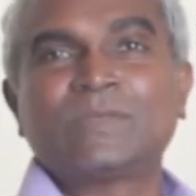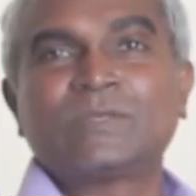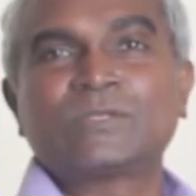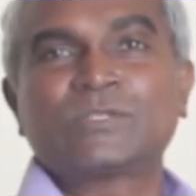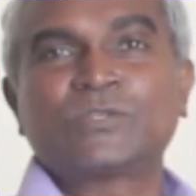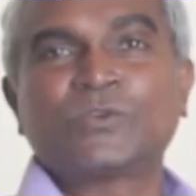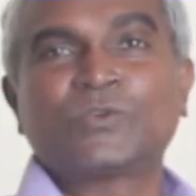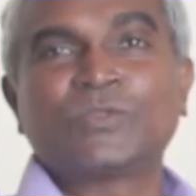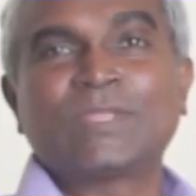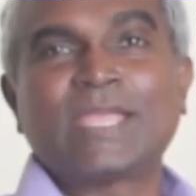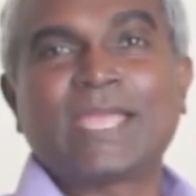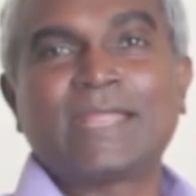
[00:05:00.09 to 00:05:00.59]

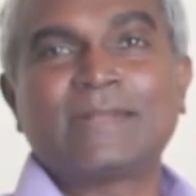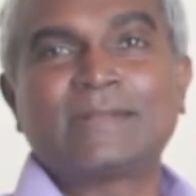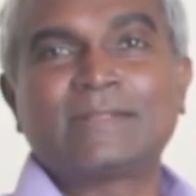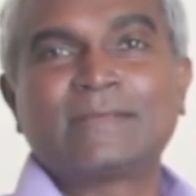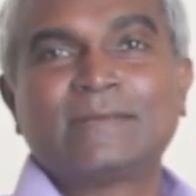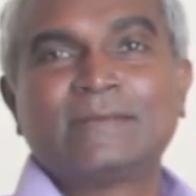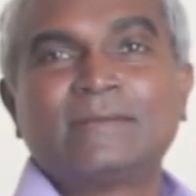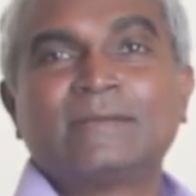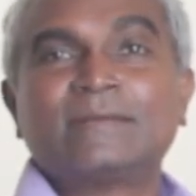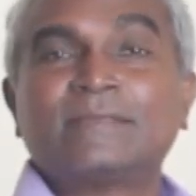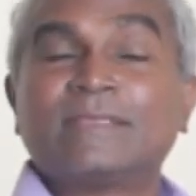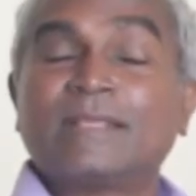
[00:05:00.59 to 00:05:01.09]
so that
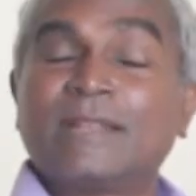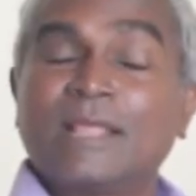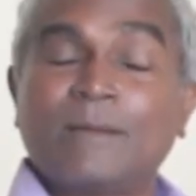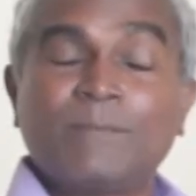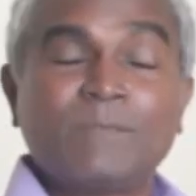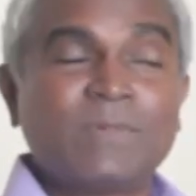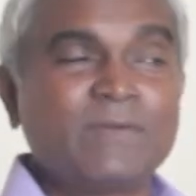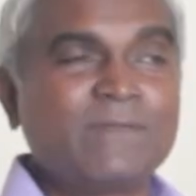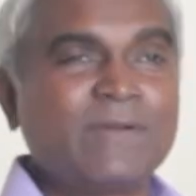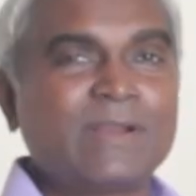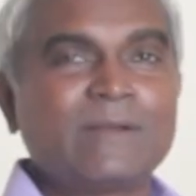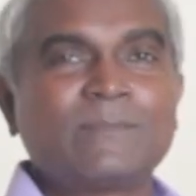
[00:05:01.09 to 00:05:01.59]
the
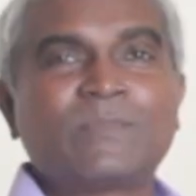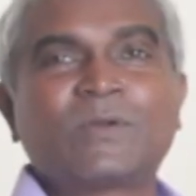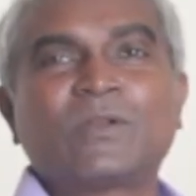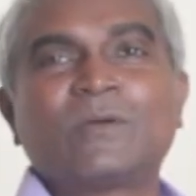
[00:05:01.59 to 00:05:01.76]
number one